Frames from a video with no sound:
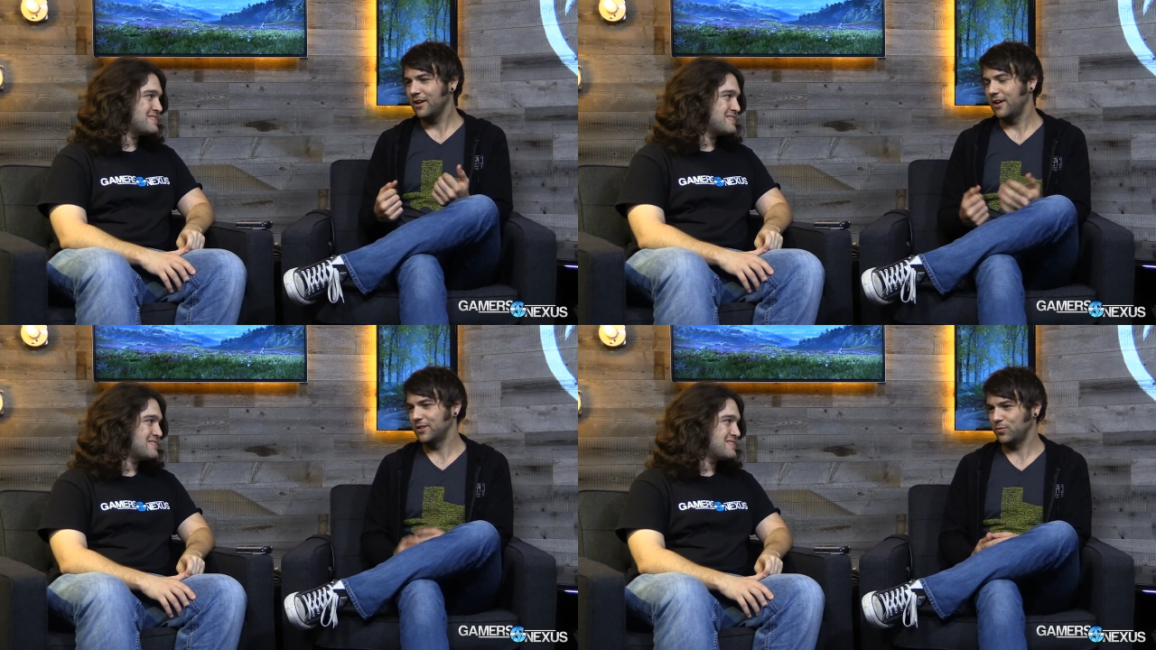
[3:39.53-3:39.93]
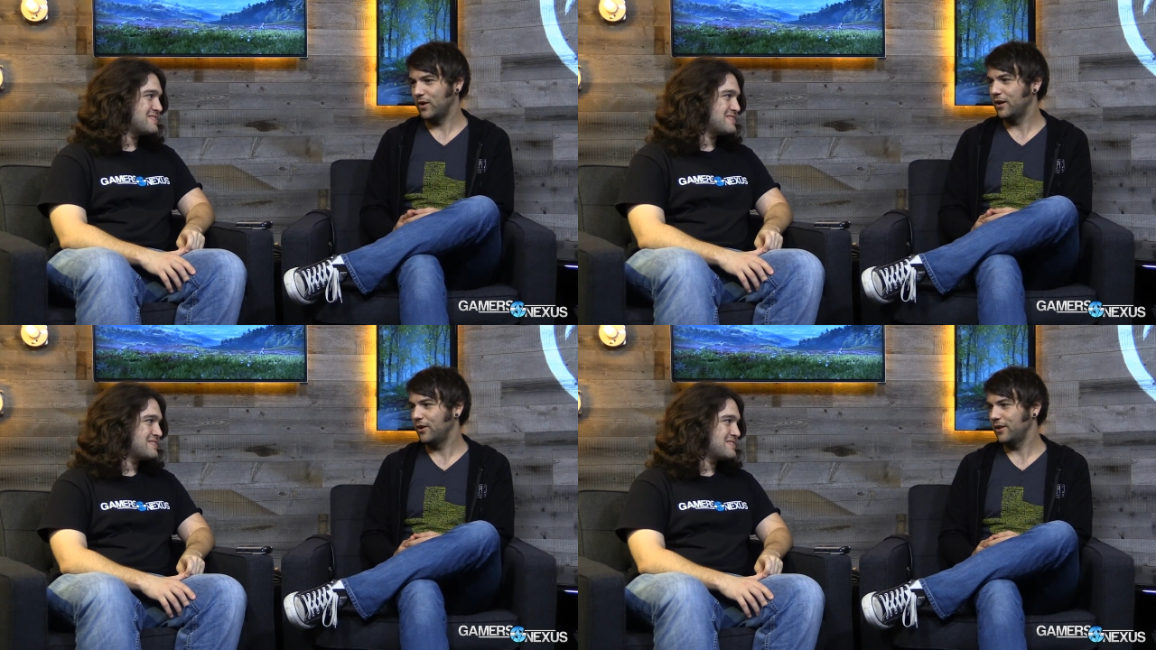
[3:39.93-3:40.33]
Speaker 1: as
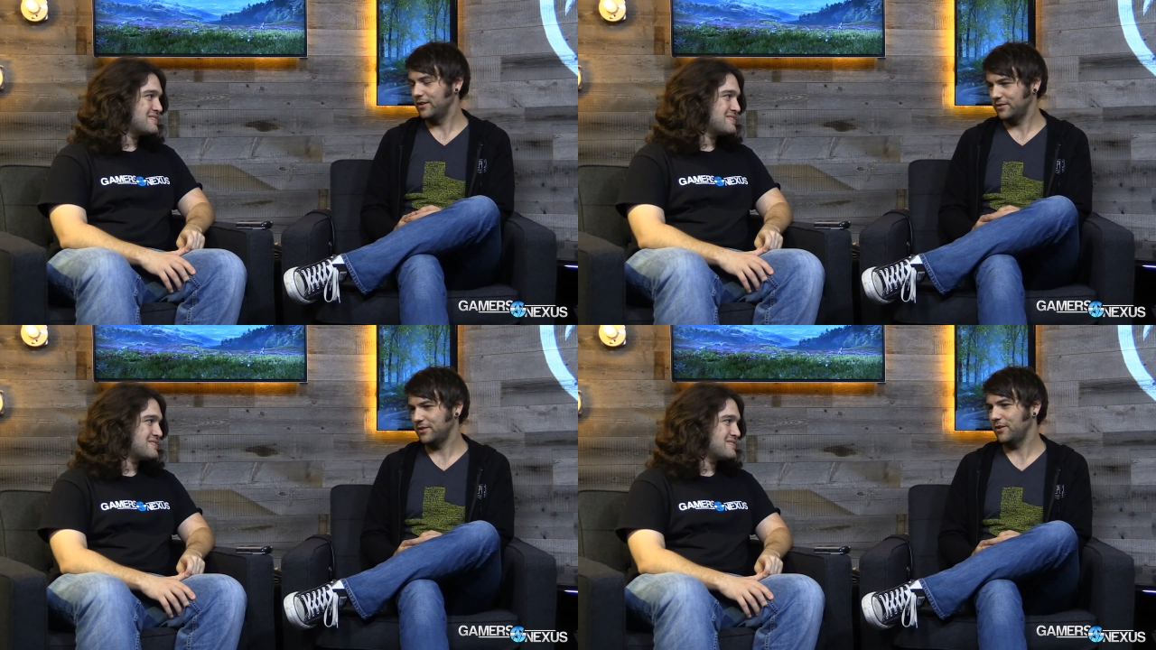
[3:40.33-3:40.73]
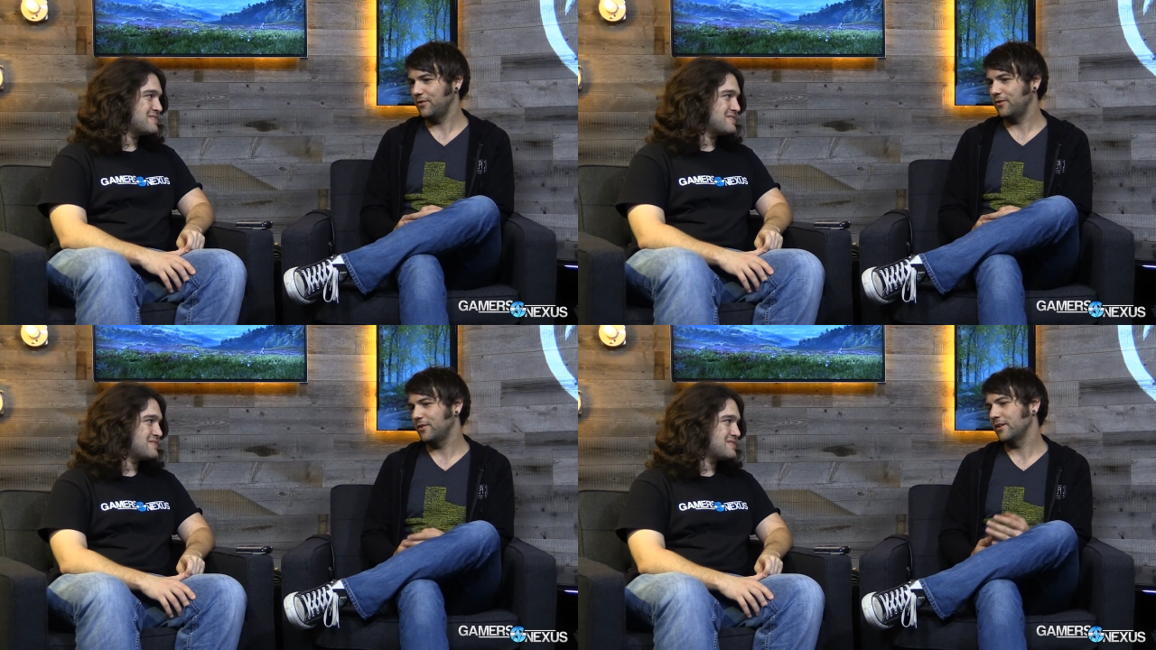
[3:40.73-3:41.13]
well, and
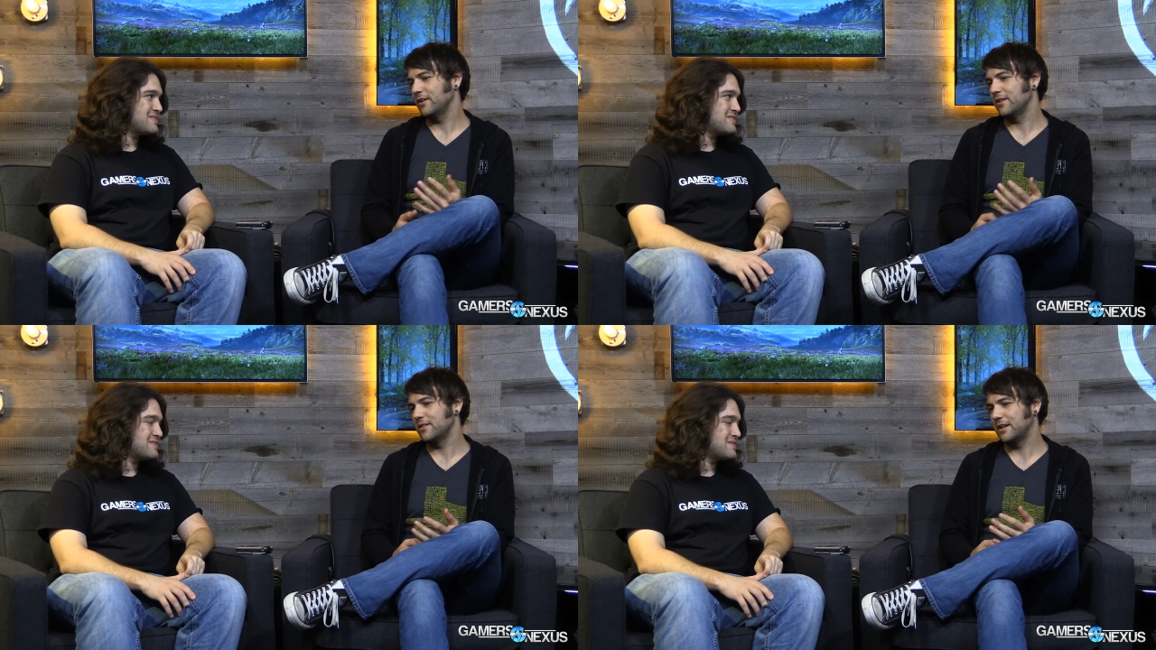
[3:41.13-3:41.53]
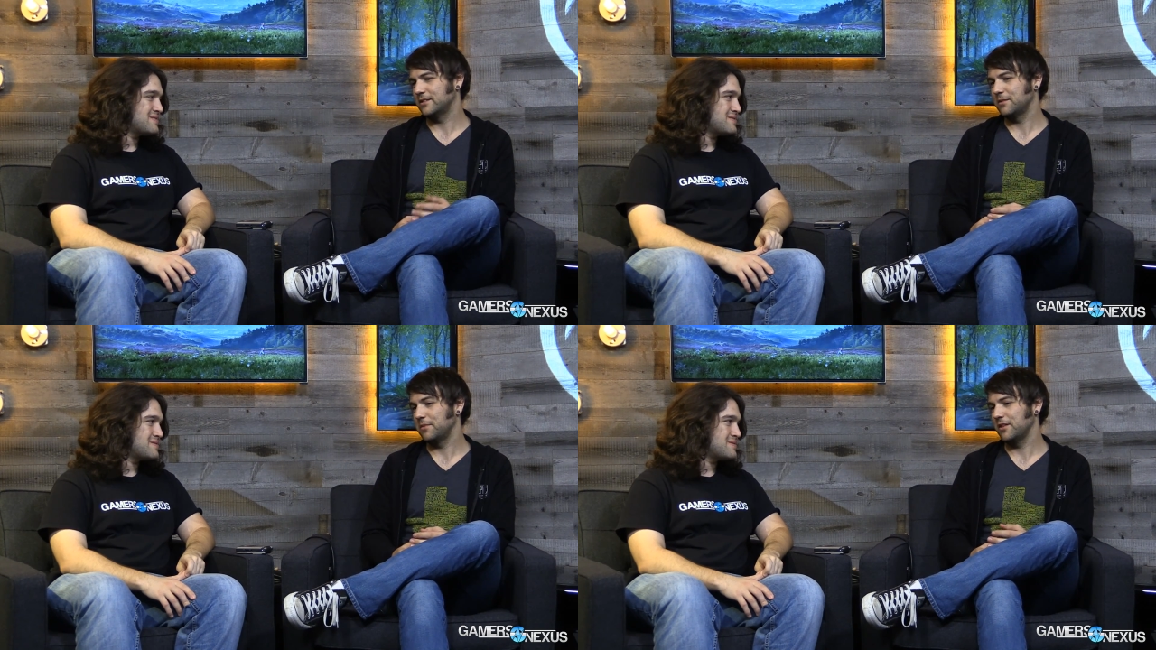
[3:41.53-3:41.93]
so that's
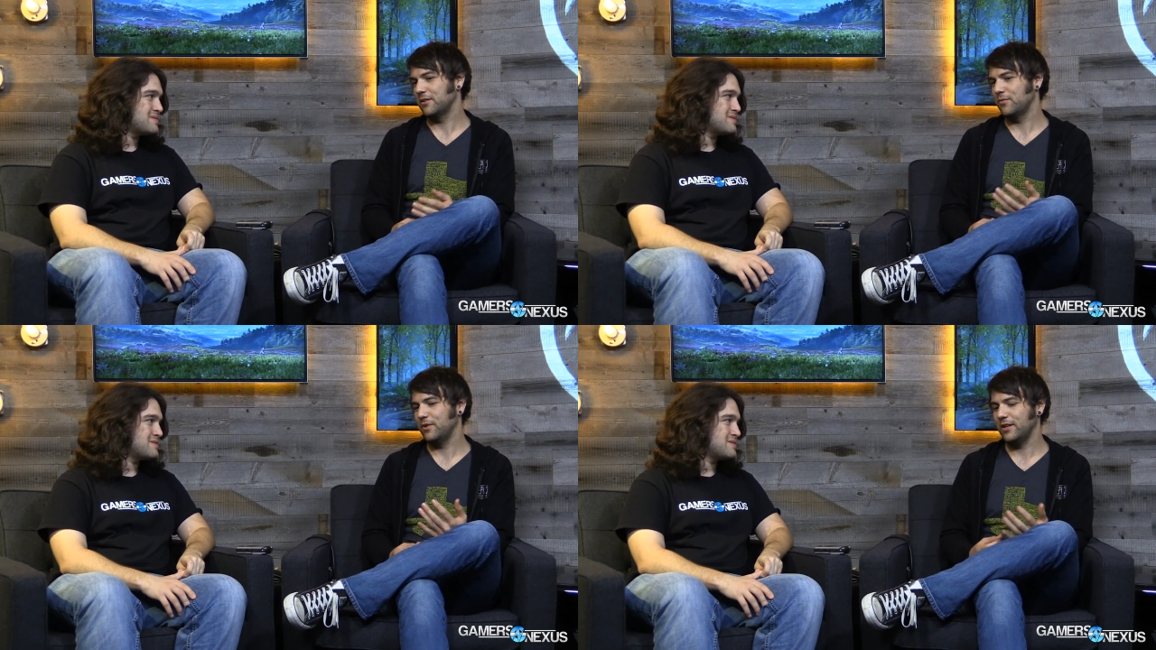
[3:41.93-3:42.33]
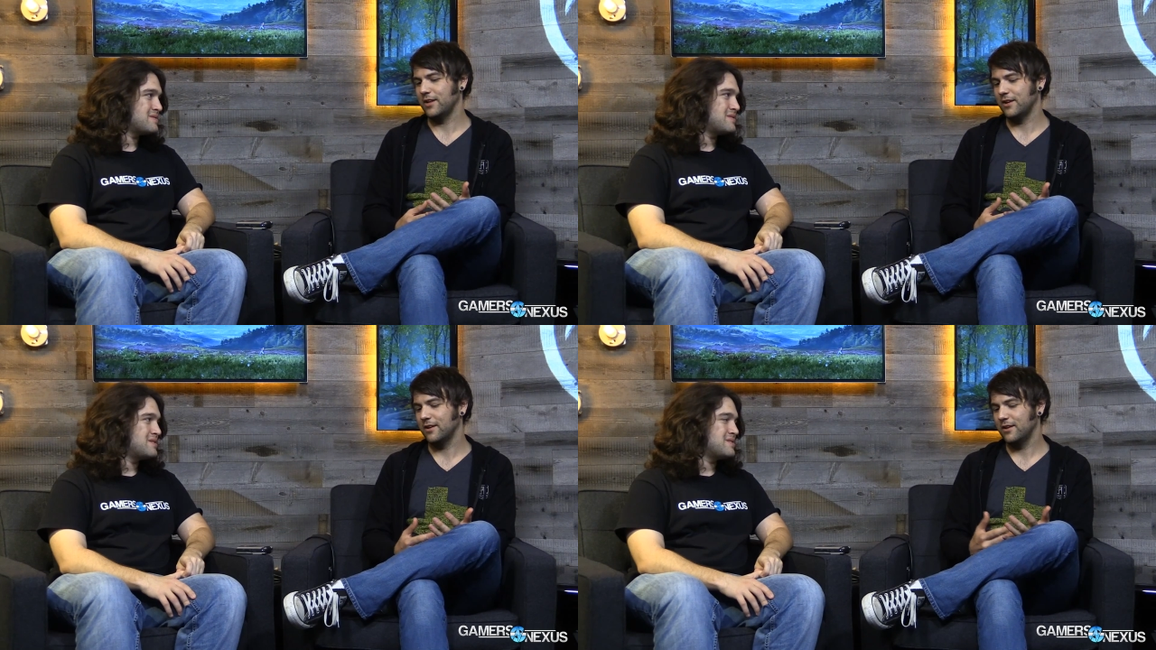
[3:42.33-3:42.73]
something that'll
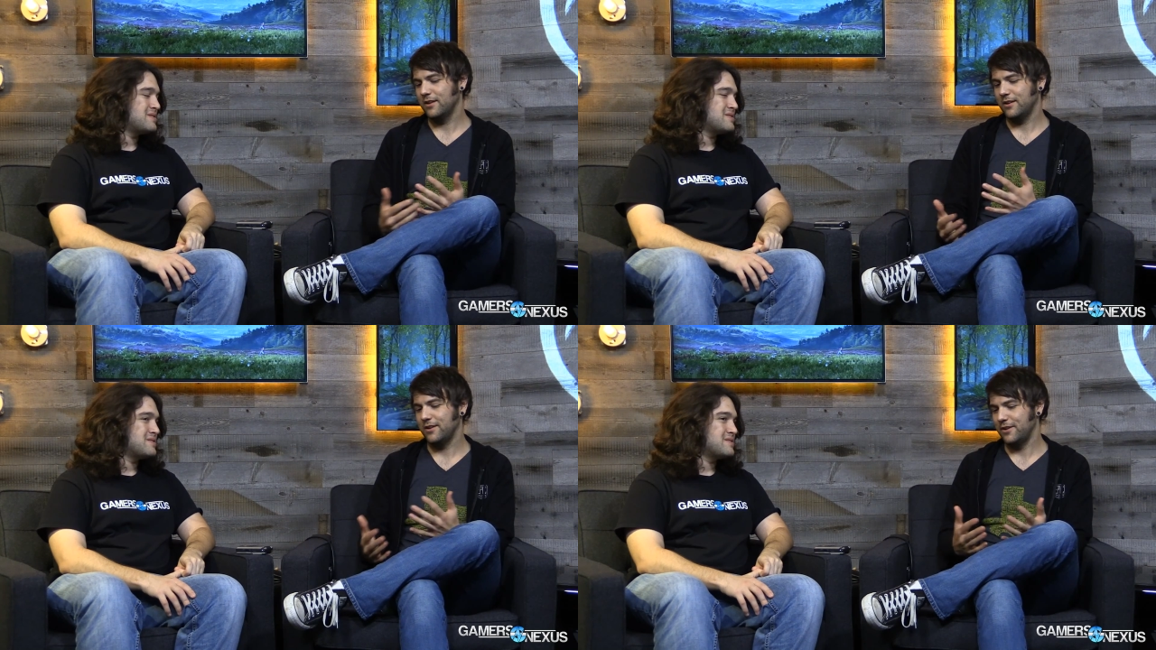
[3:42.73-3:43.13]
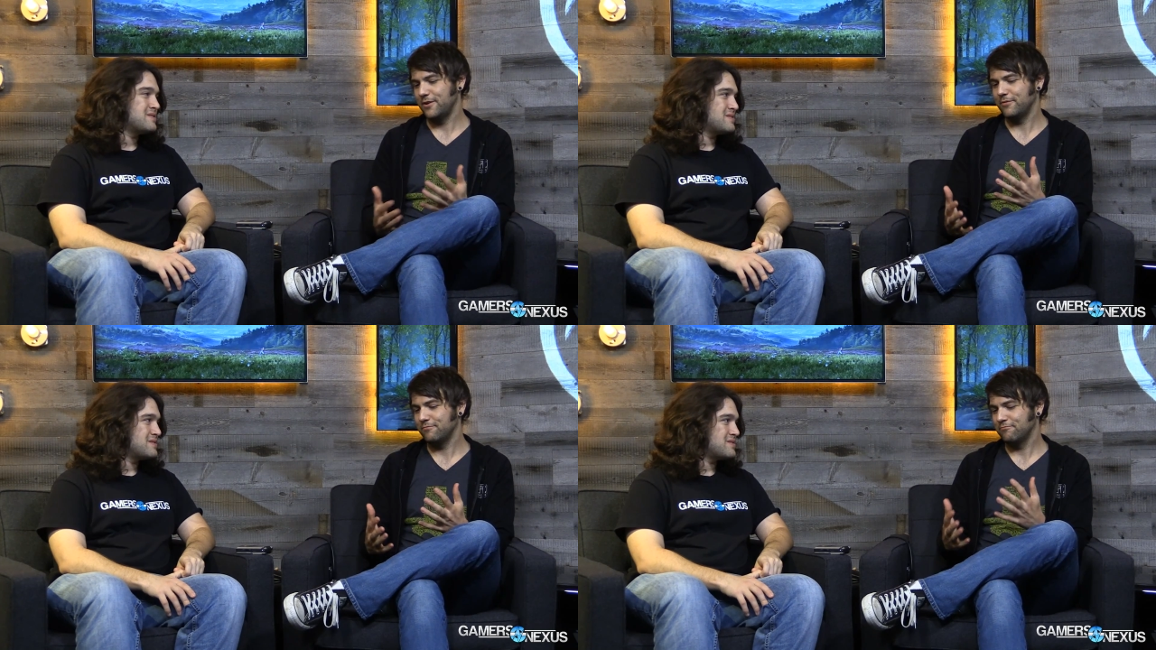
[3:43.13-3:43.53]
really, you know,